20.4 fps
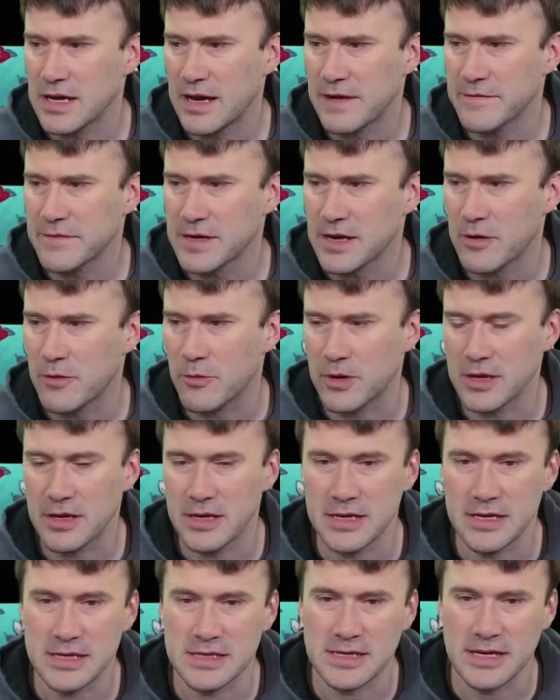I forgot what it
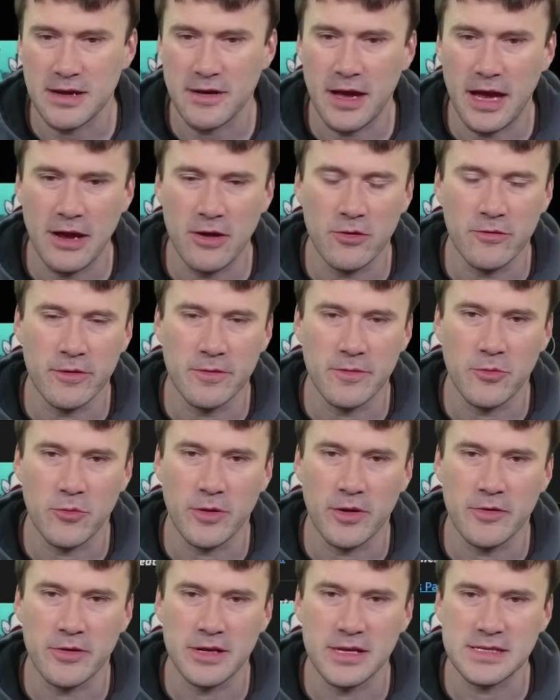is. I, I don't remember
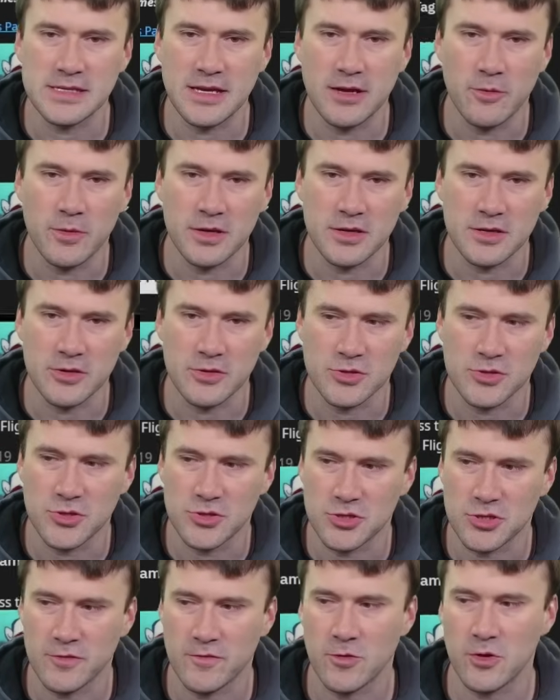where it is. I don't want to go
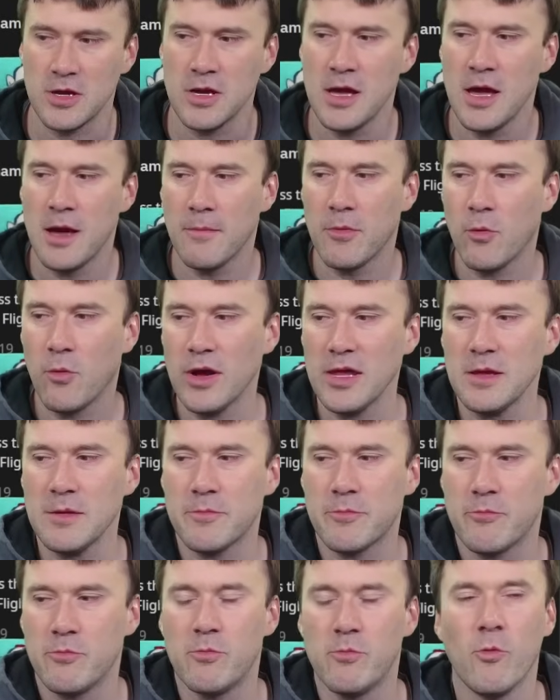searching for it. But one of
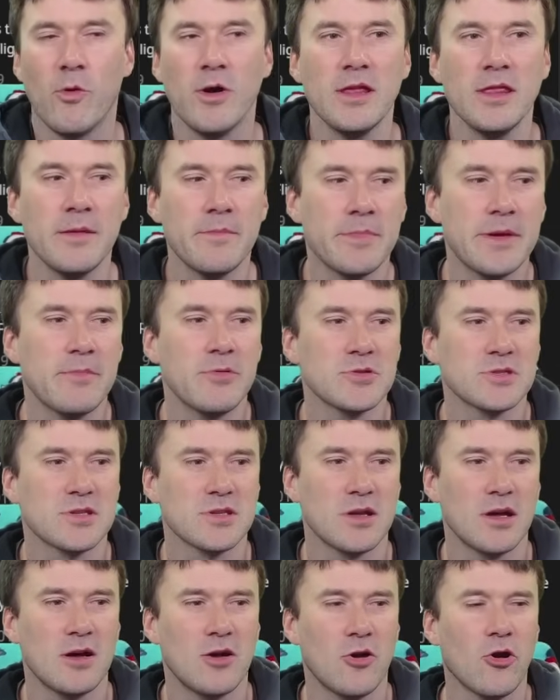the one of the people's
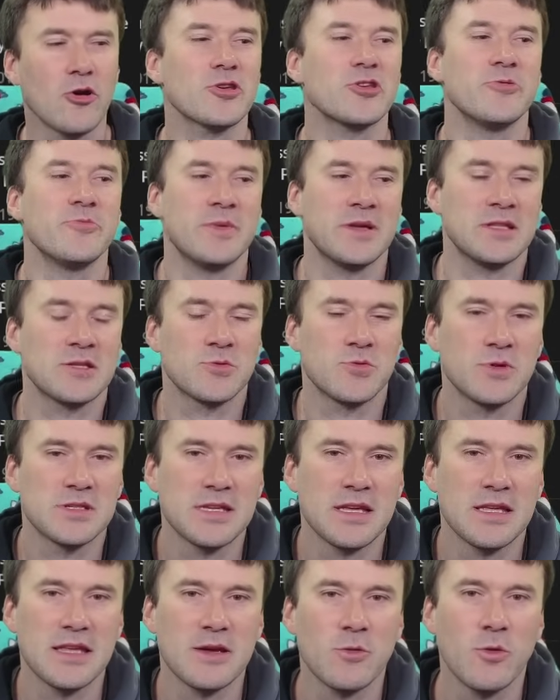arguments was
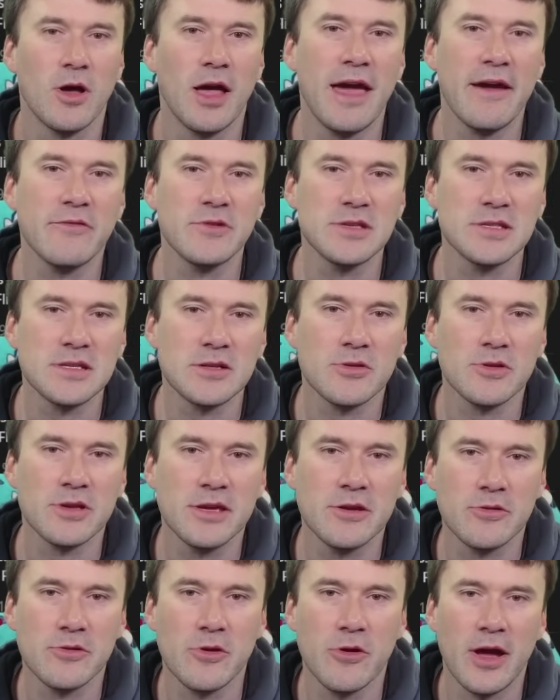that, like, well, every single
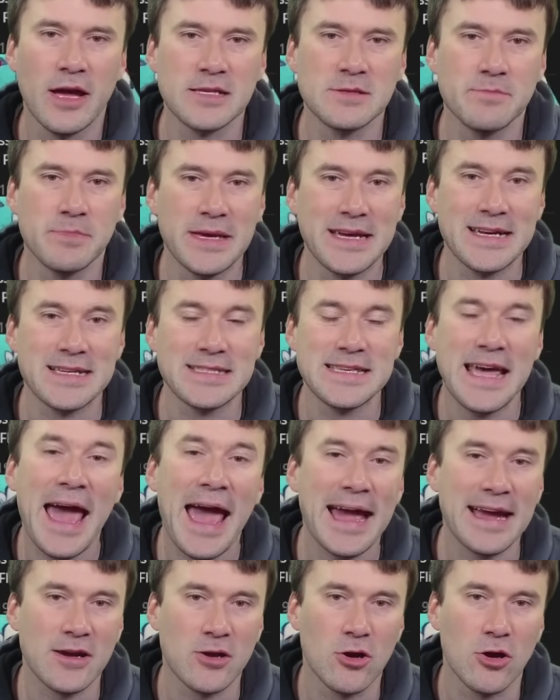hero has big
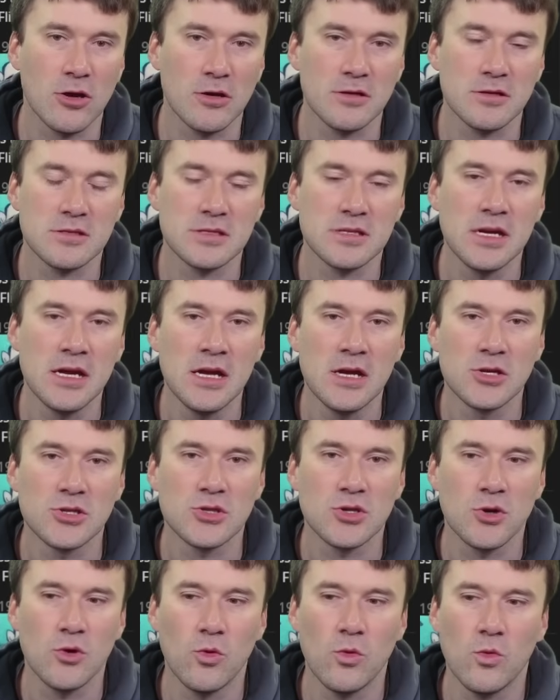attack cards,
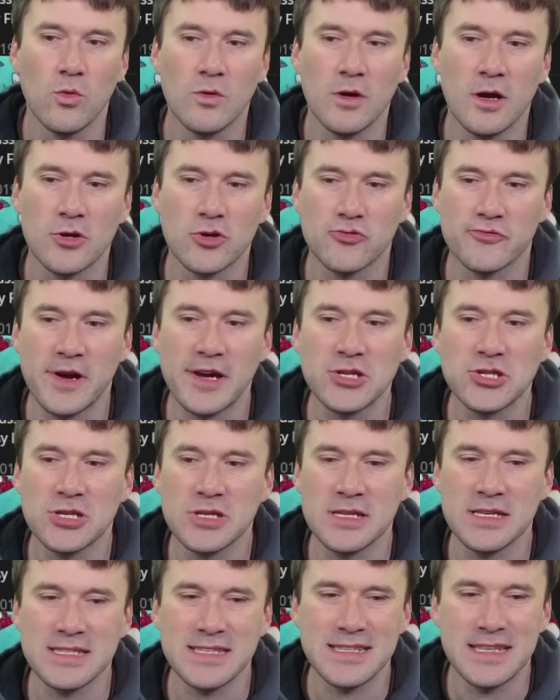so
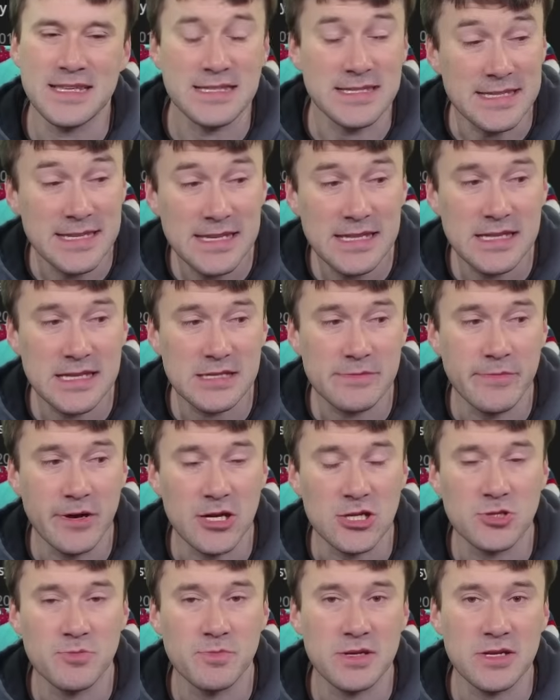aggression isn't needed as
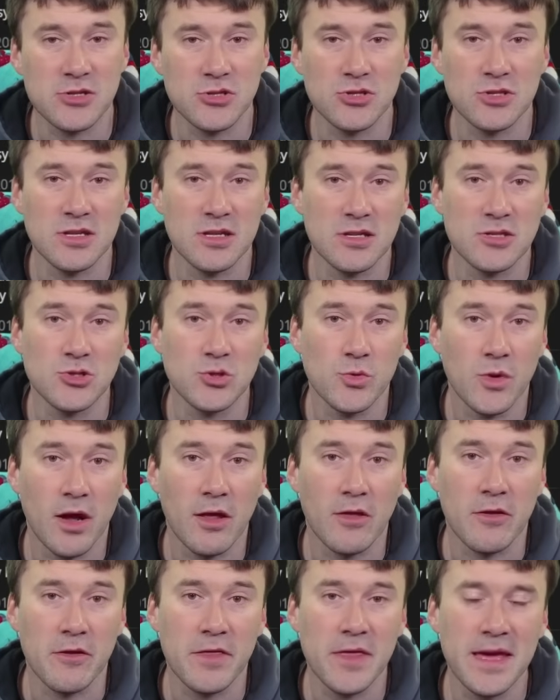much because you need to do
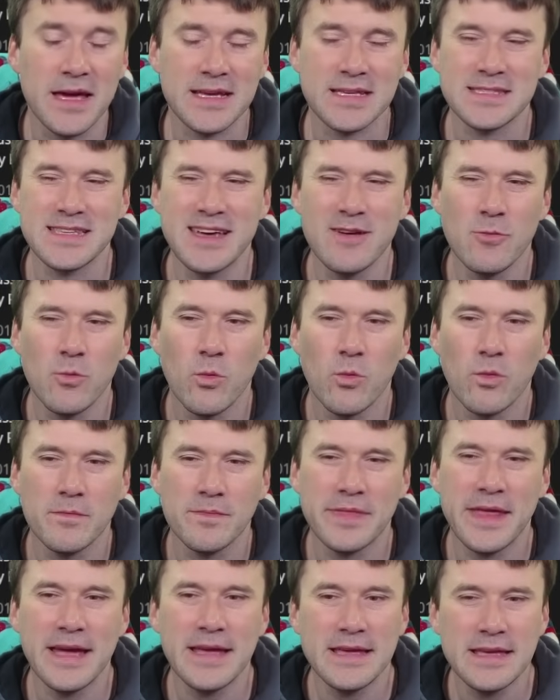other things. And
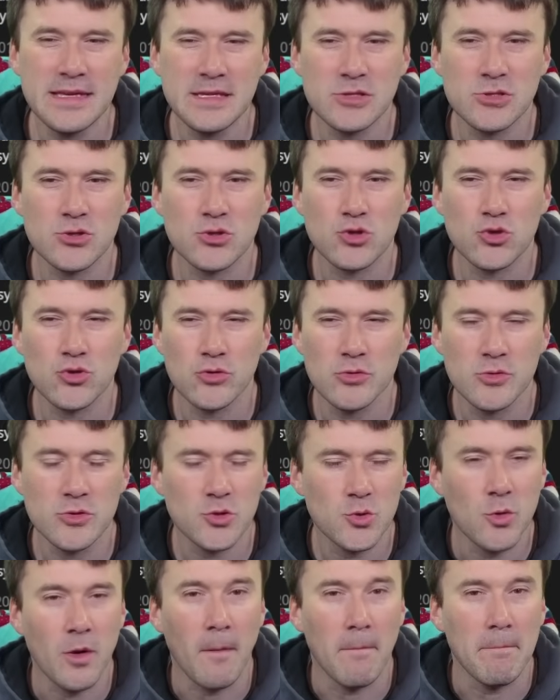that is true
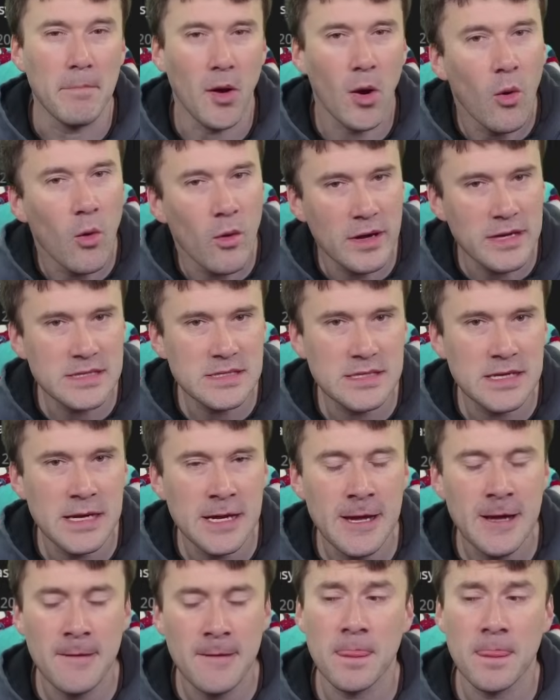to a point,
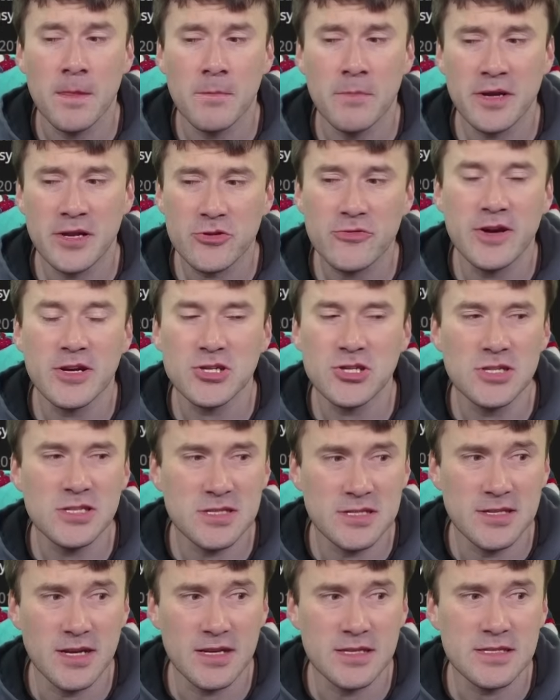but
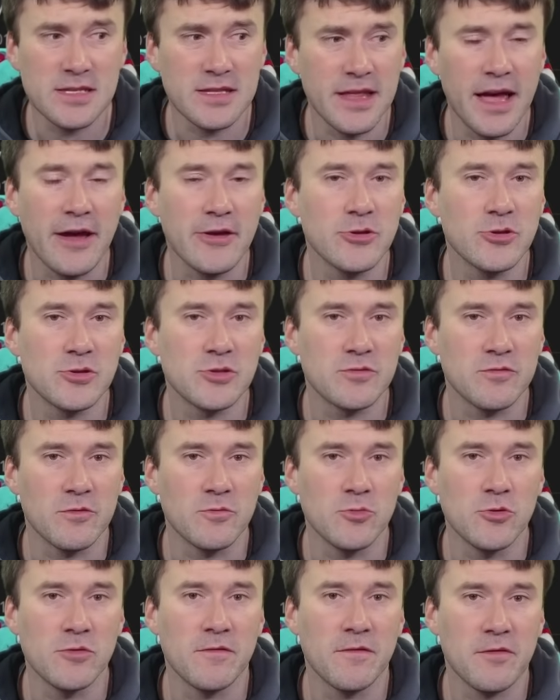aggression does allow you to
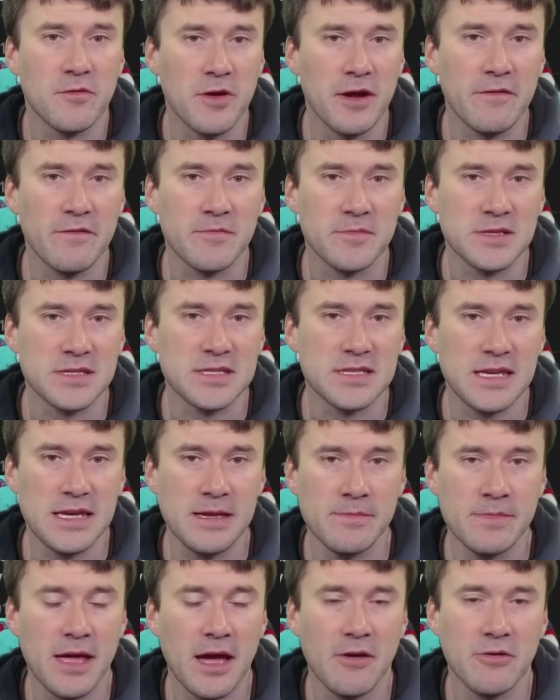remove threat from a
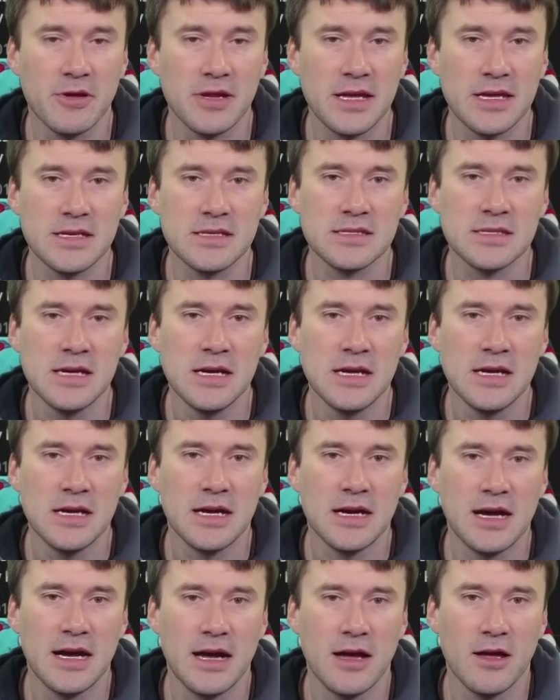scheme nowadays
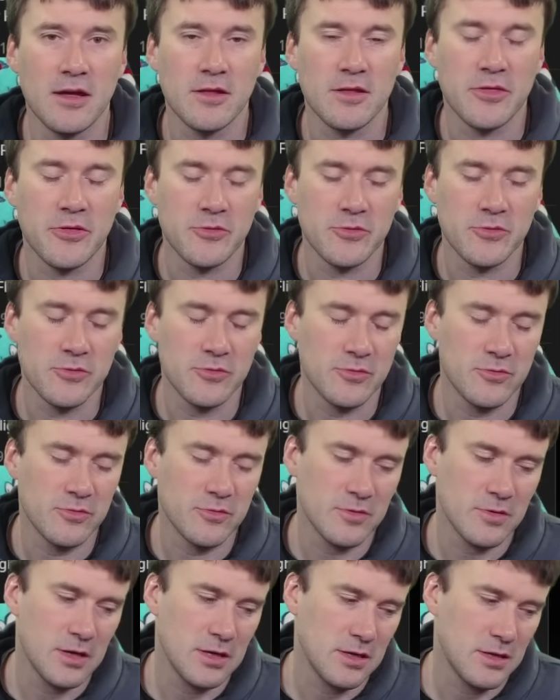uh, through
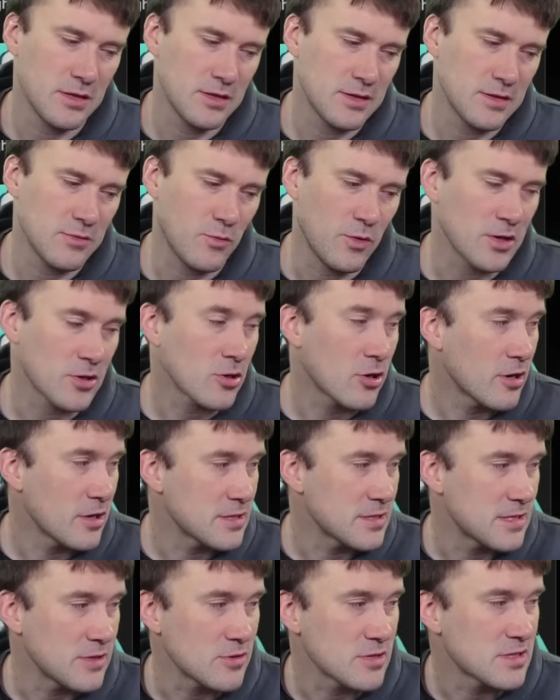uh, the one card
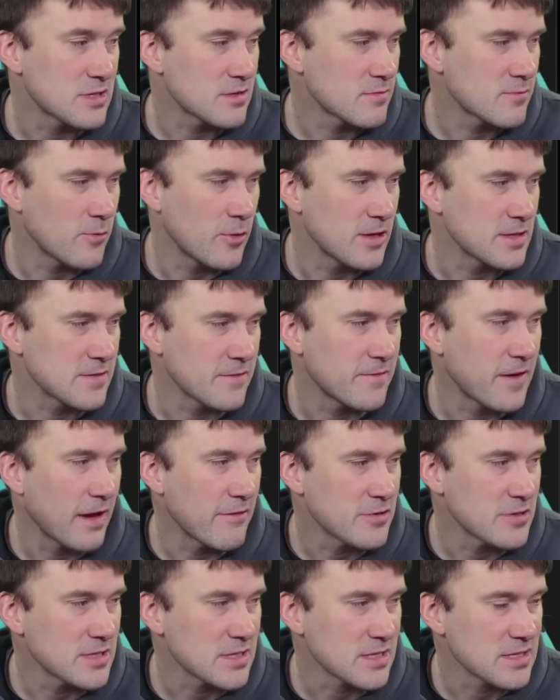that deals, what is it,
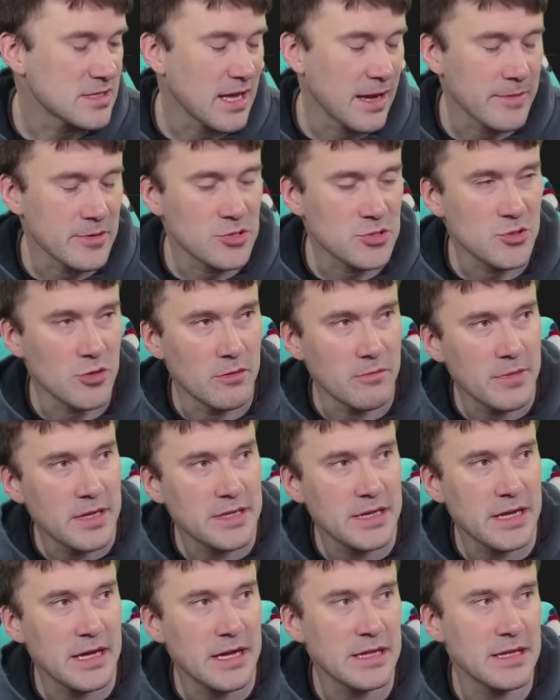five or six damage to a
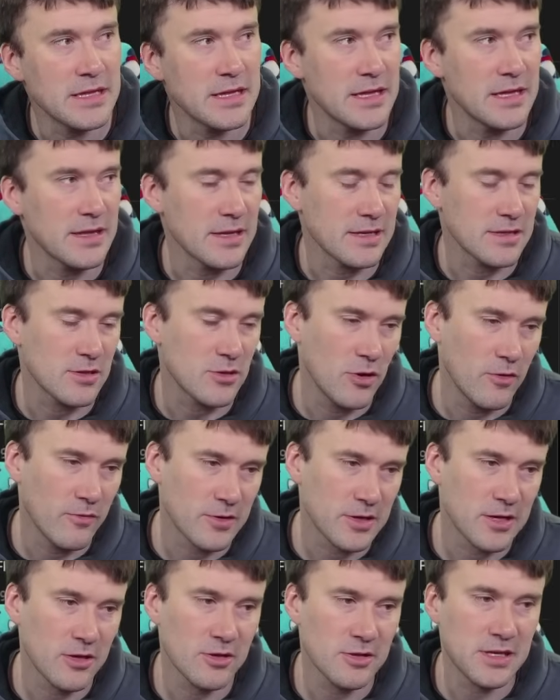minion, and then like the
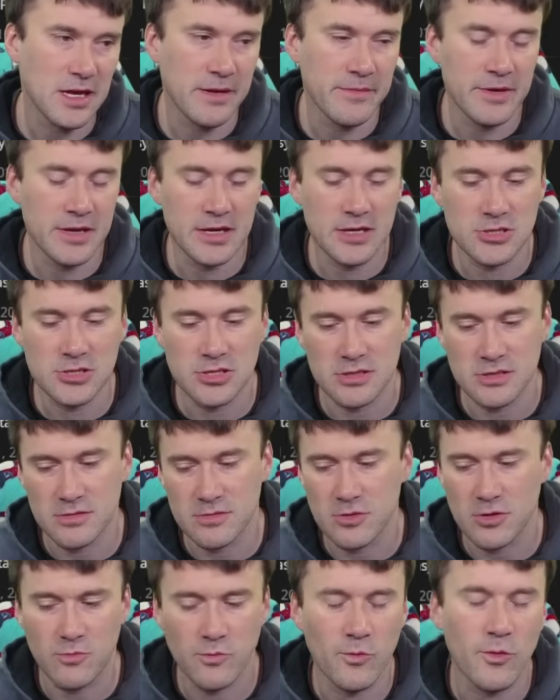overkill damage and
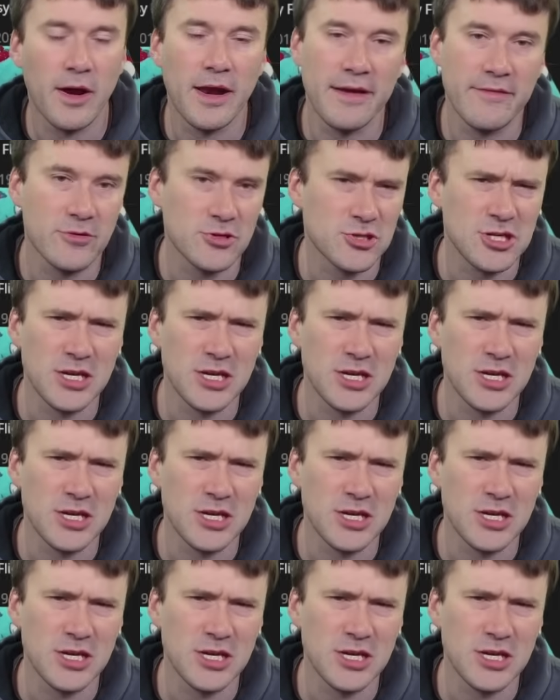whatever,